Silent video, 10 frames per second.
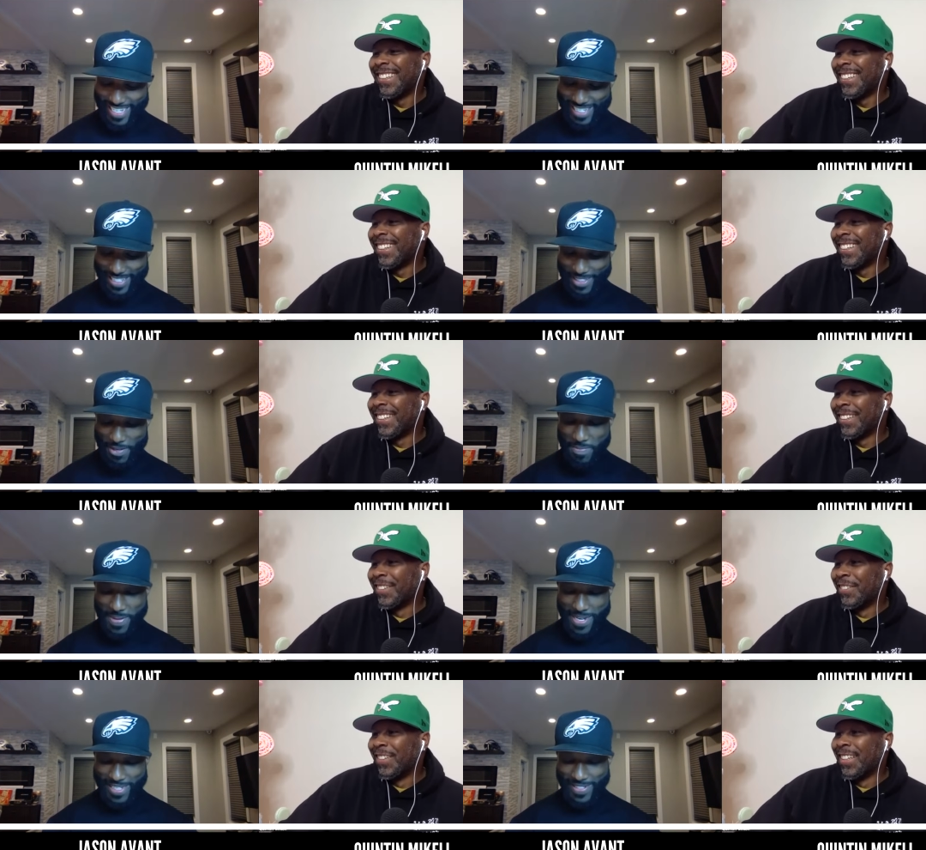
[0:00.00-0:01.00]
Speaker 1: gets oh, two
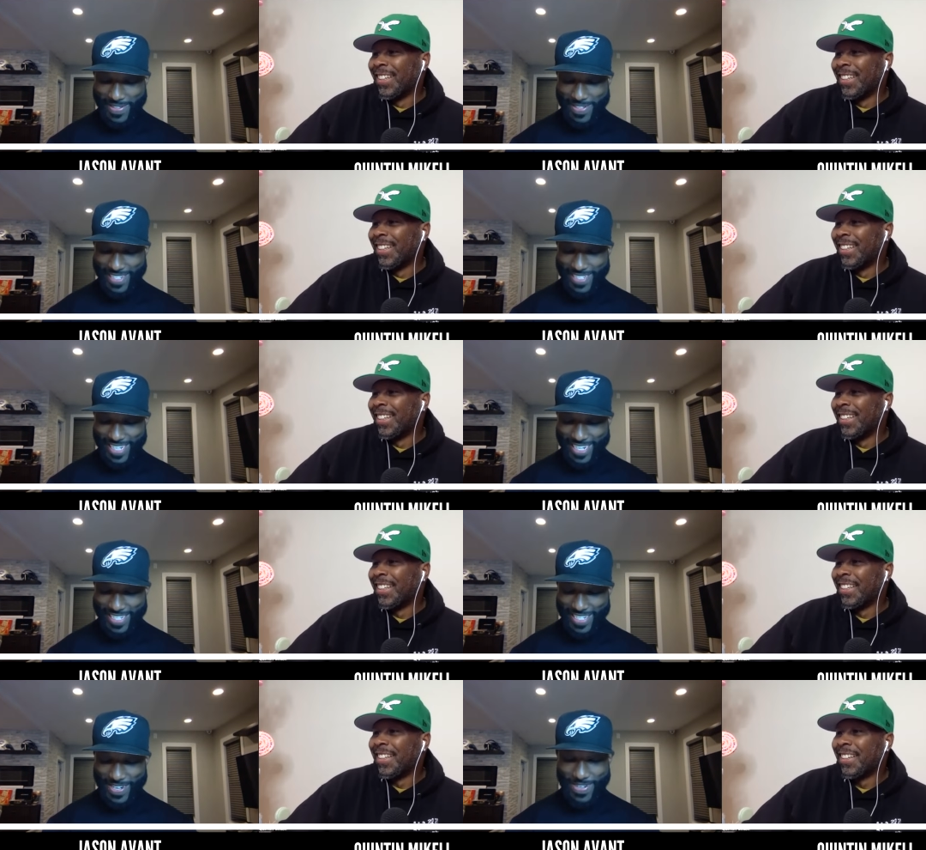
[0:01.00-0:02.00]
picks man. on Jalen
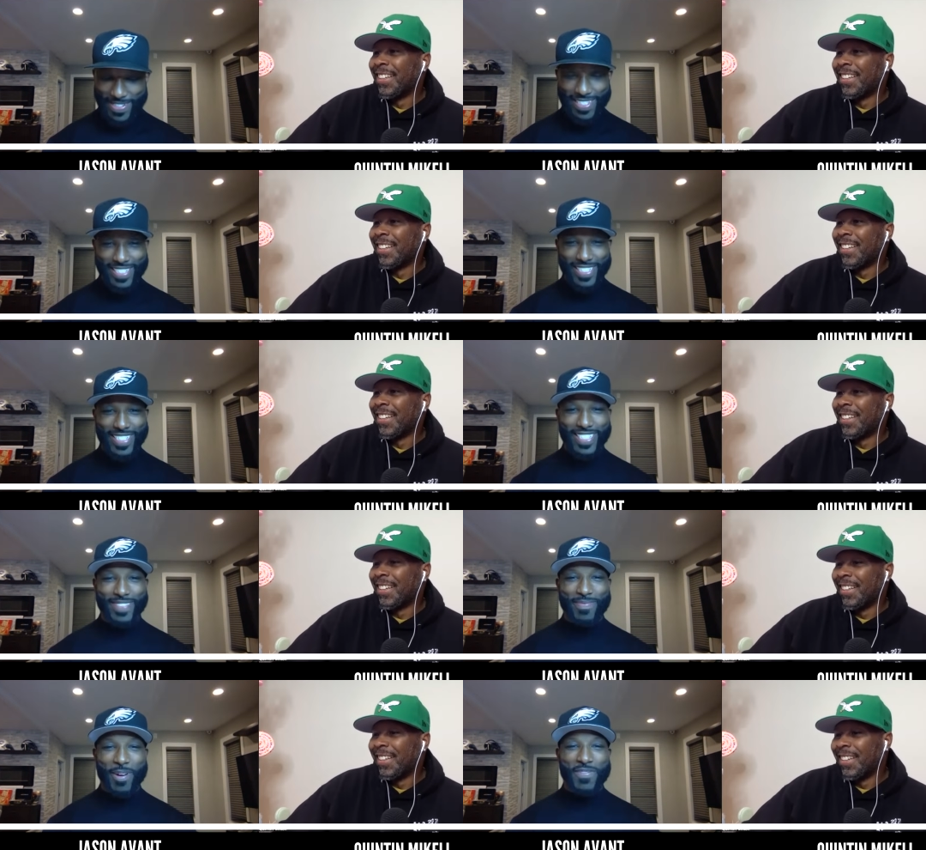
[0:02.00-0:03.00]
Hurts.
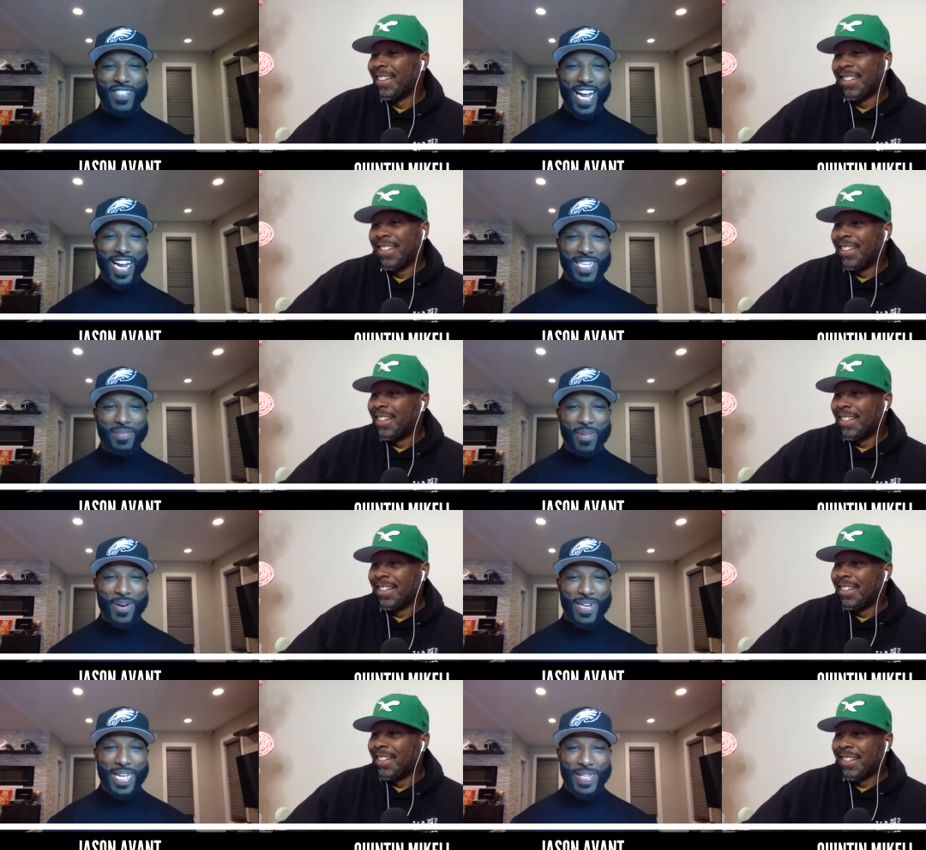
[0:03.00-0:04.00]
Both Giants
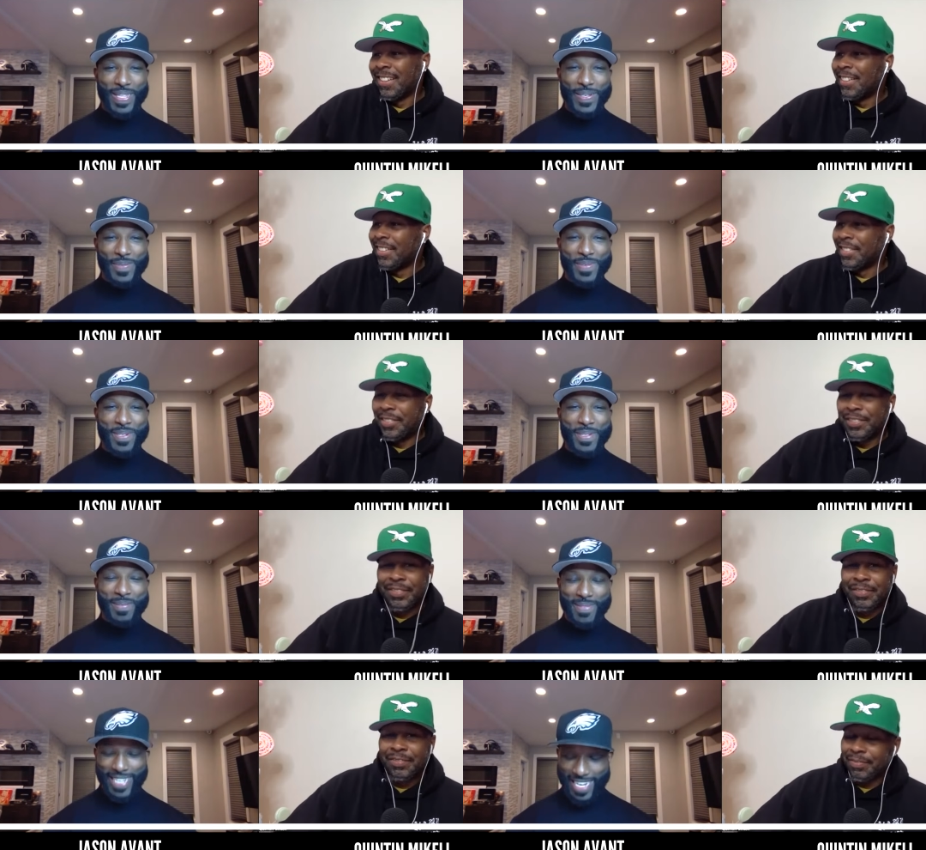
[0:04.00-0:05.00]
balled out. Leonard Williams
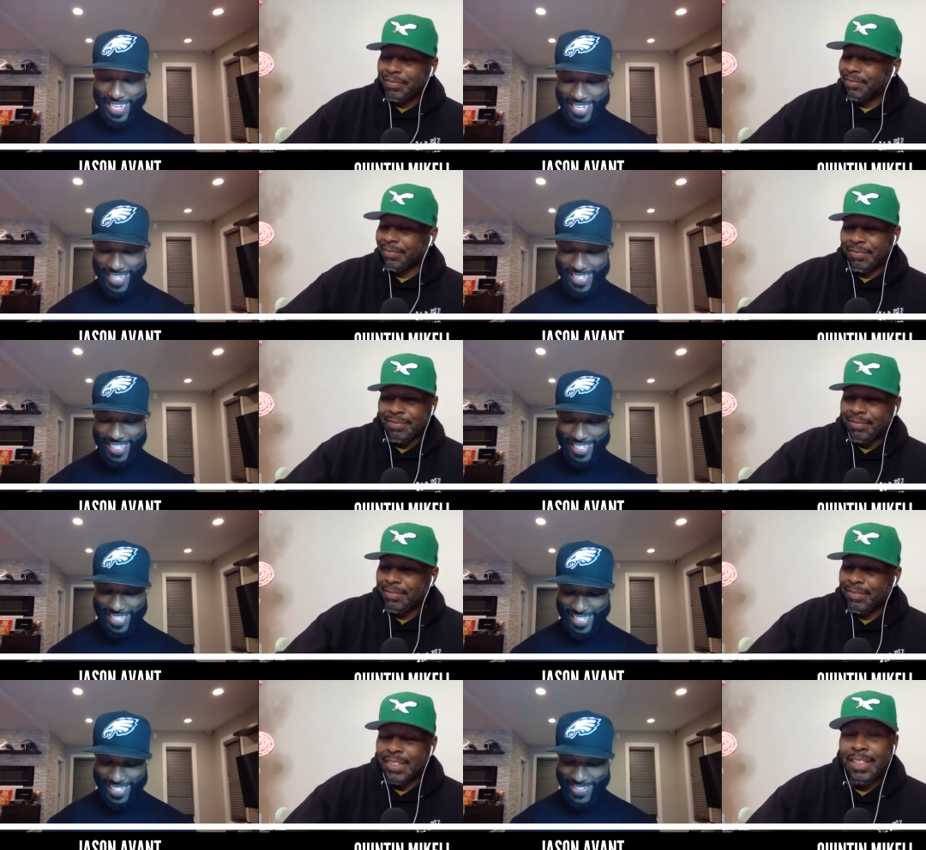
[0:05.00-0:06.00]
and
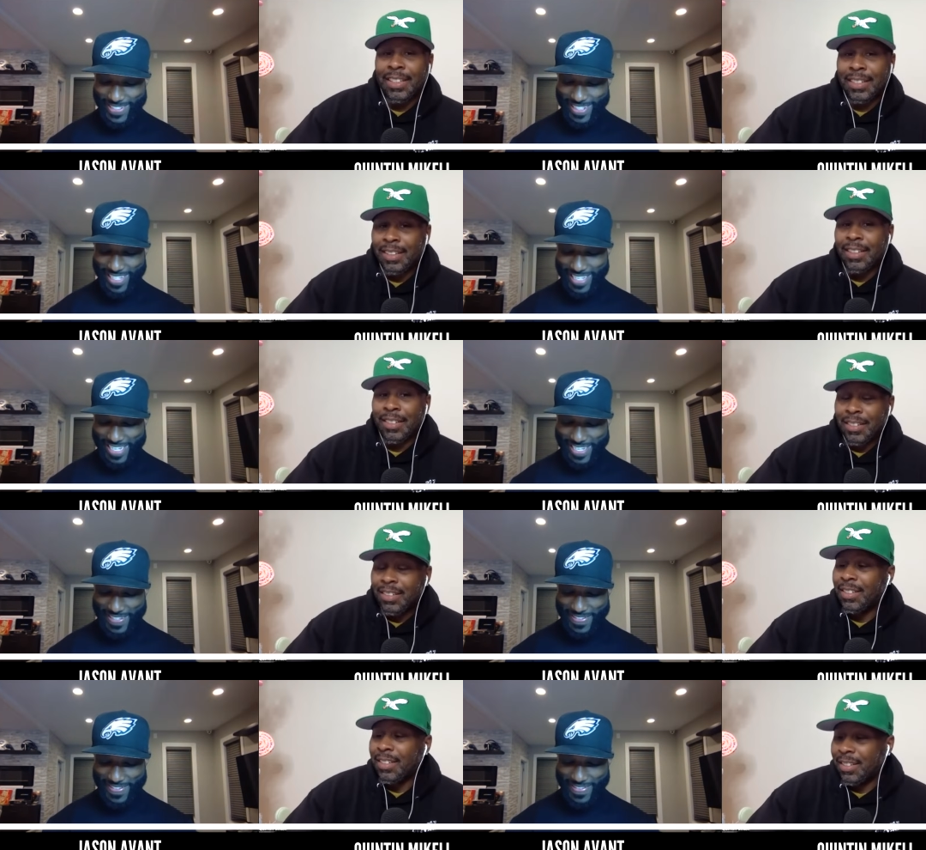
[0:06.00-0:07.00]
Julian yeah, Love.
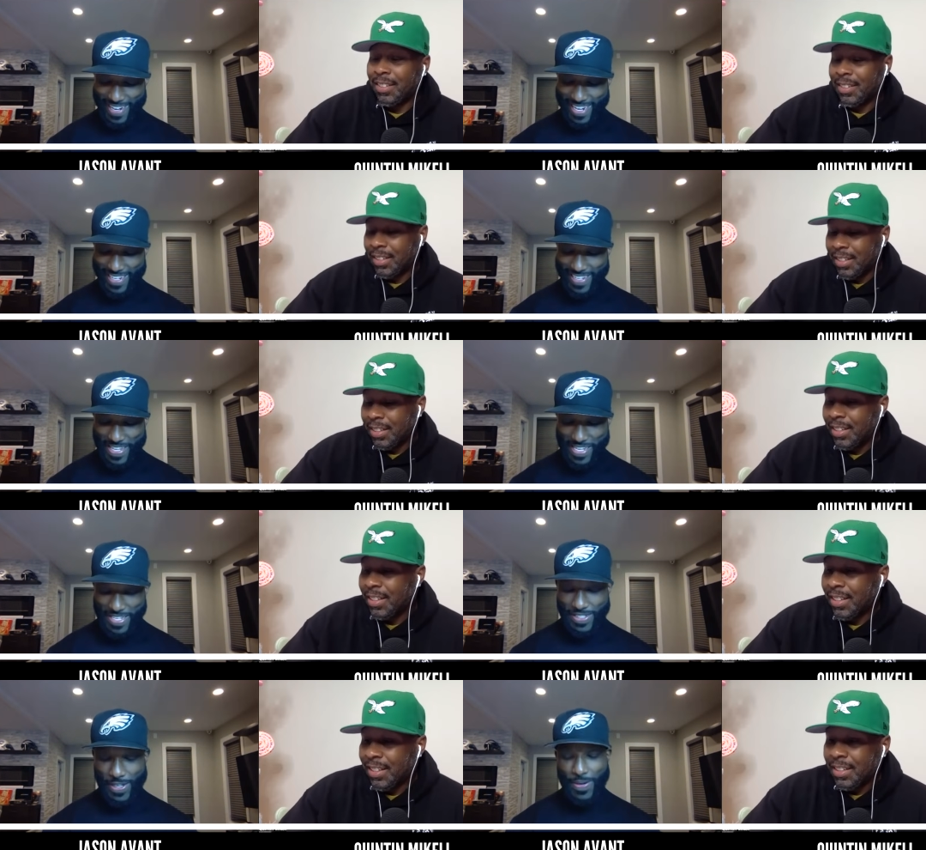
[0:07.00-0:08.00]
Right.
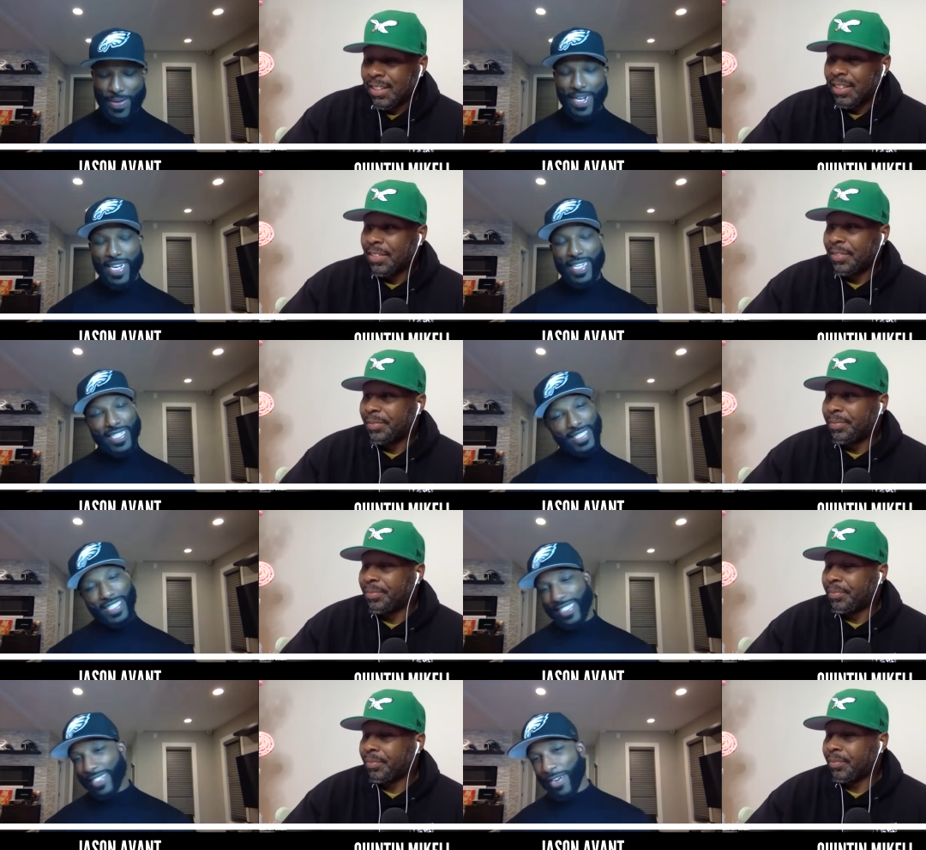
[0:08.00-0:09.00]
So uh, let's
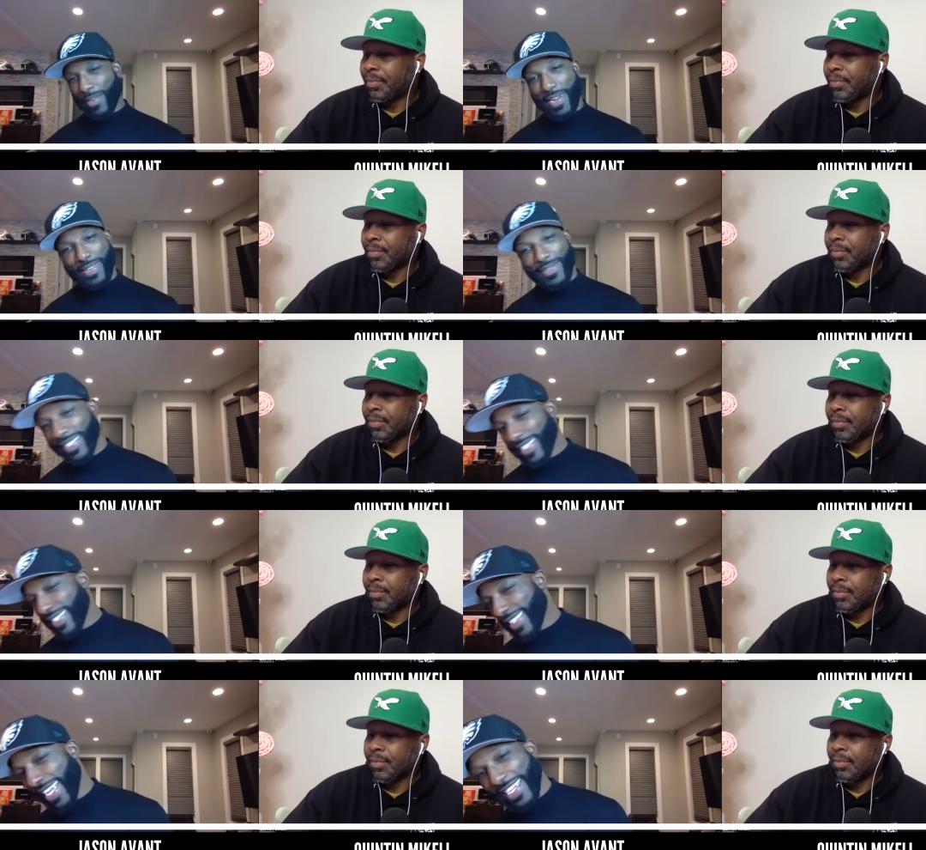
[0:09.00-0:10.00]
let's talk about it. What's the
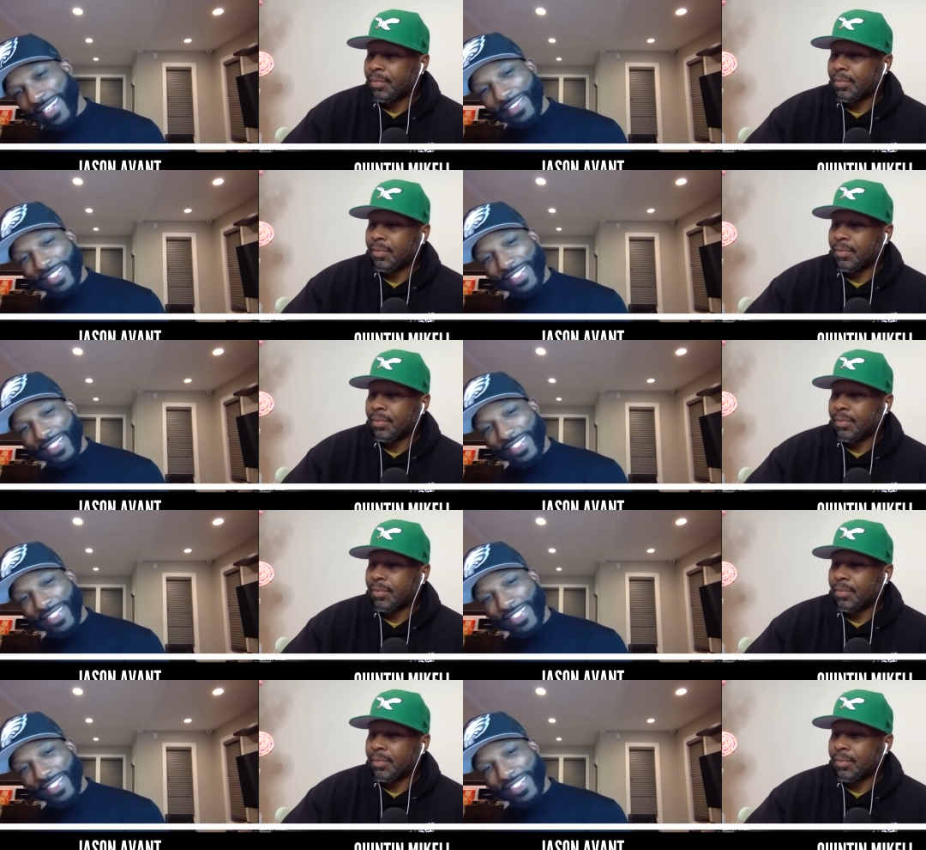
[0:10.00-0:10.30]
state of the